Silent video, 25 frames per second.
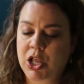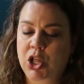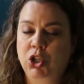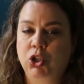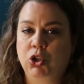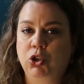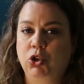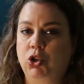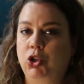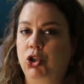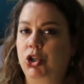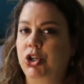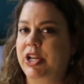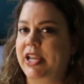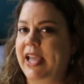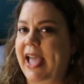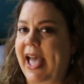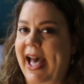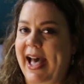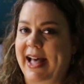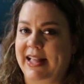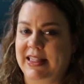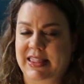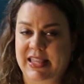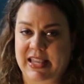Look
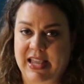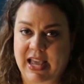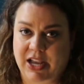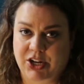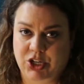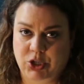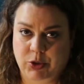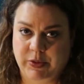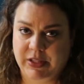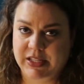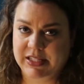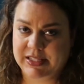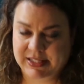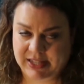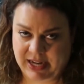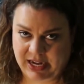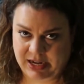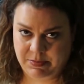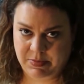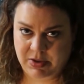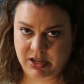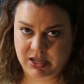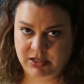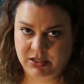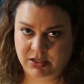at the actual
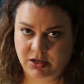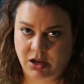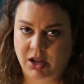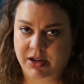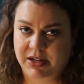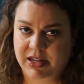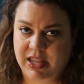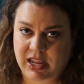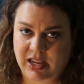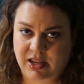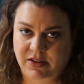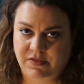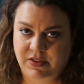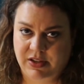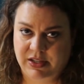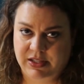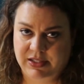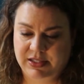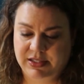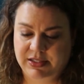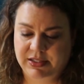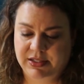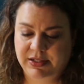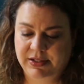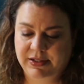assignment on
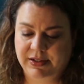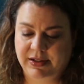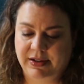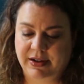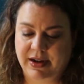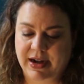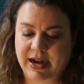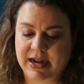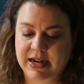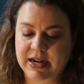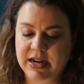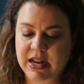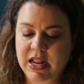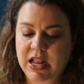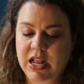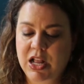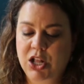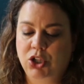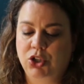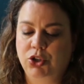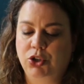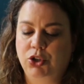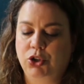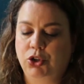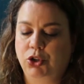Canvas, all right?
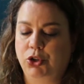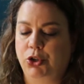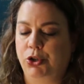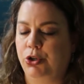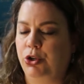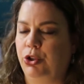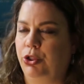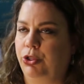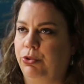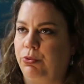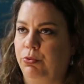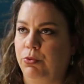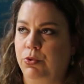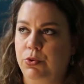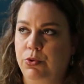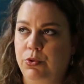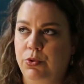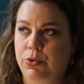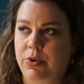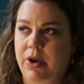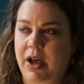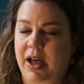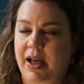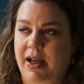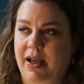Look
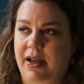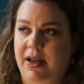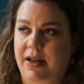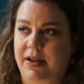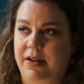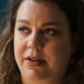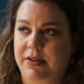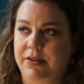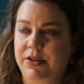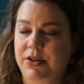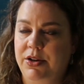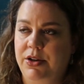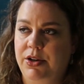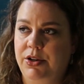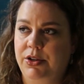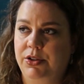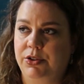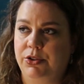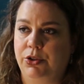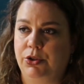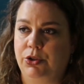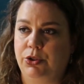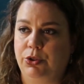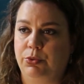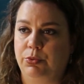through
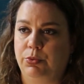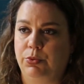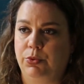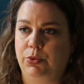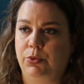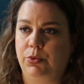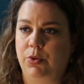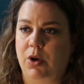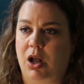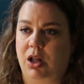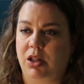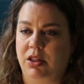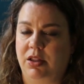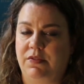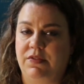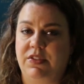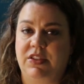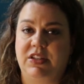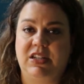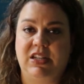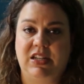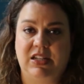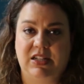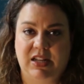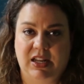all of the
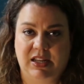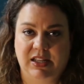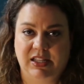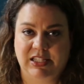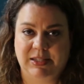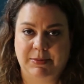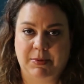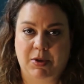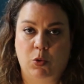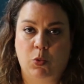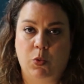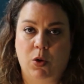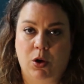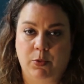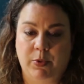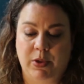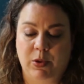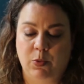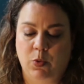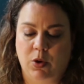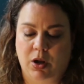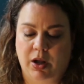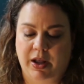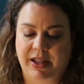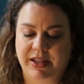details about what we
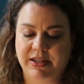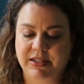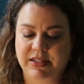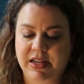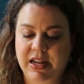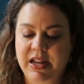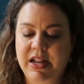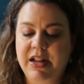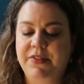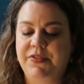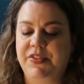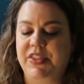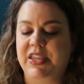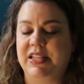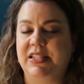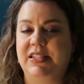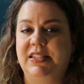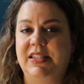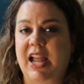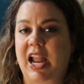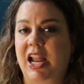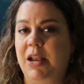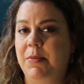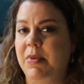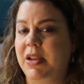want. The
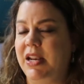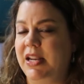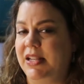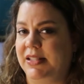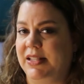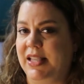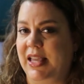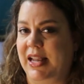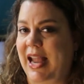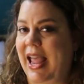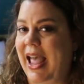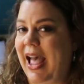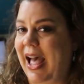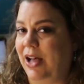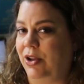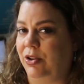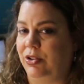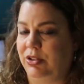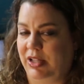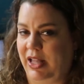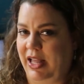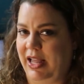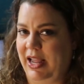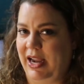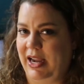assignment is going to
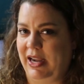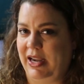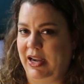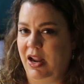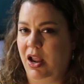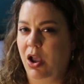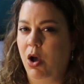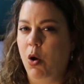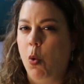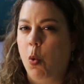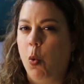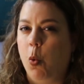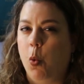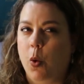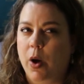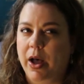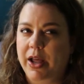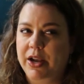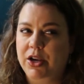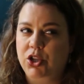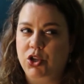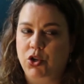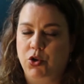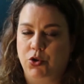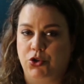outline
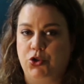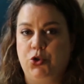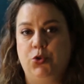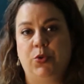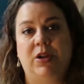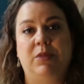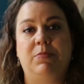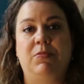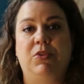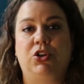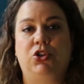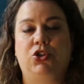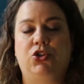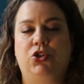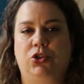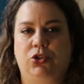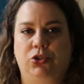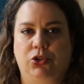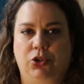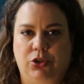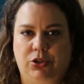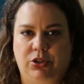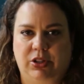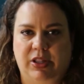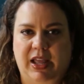what your treatment should
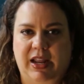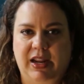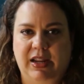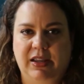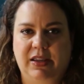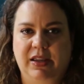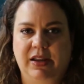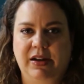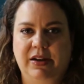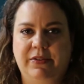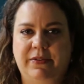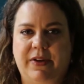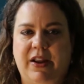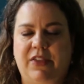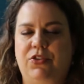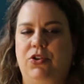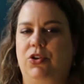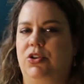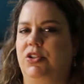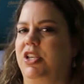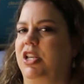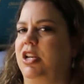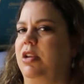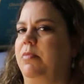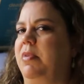look like, right?
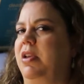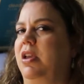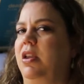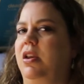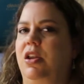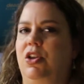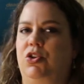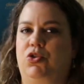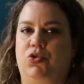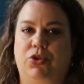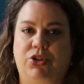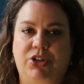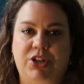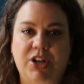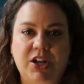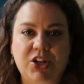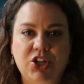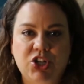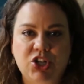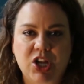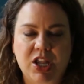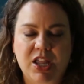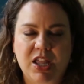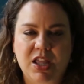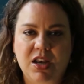There's going to be an
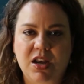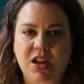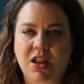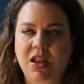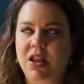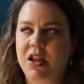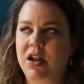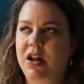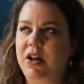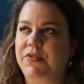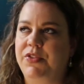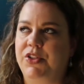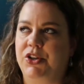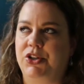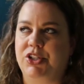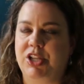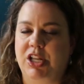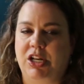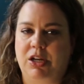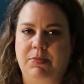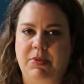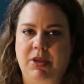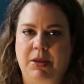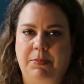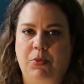introduction. There's
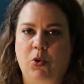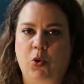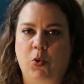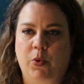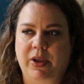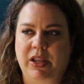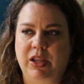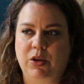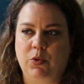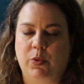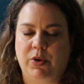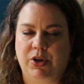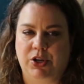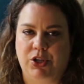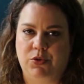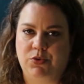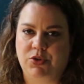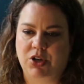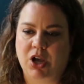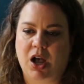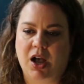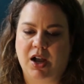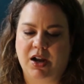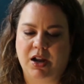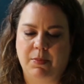going to be a point where you
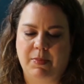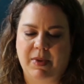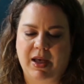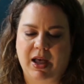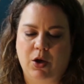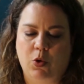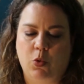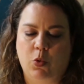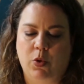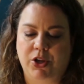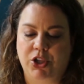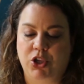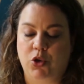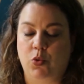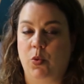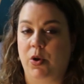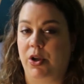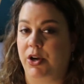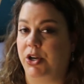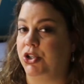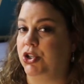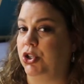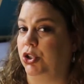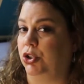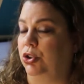talk about what you want
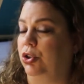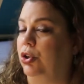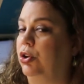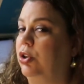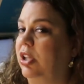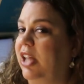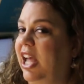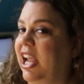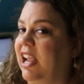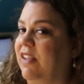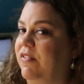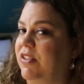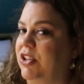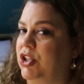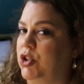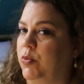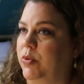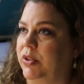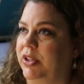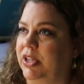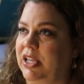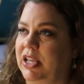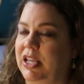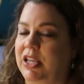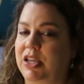it to look like
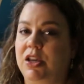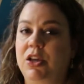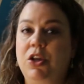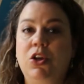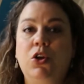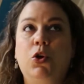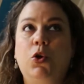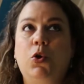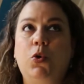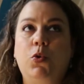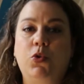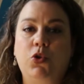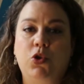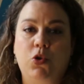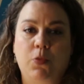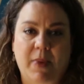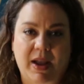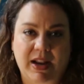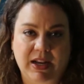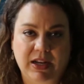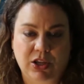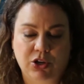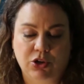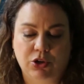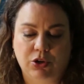visually, who you
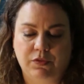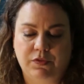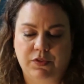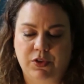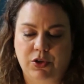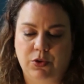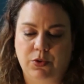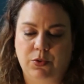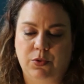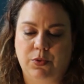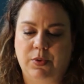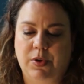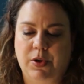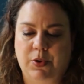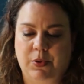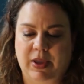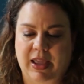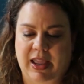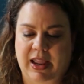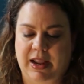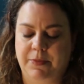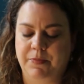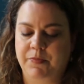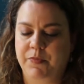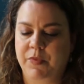might interview,
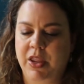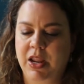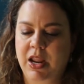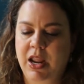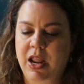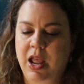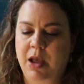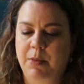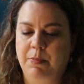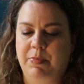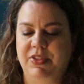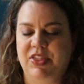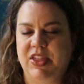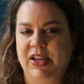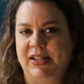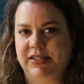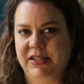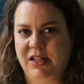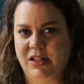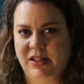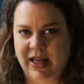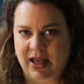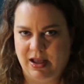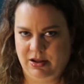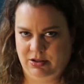okay? But that's
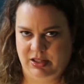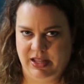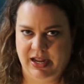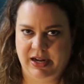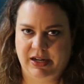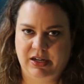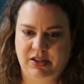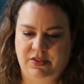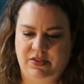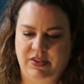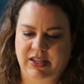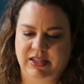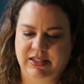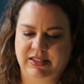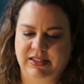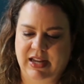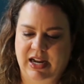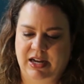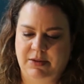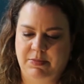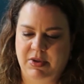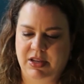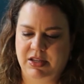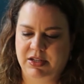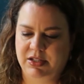all outlined in the
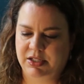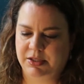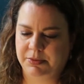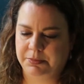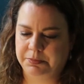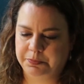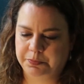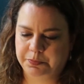assignment.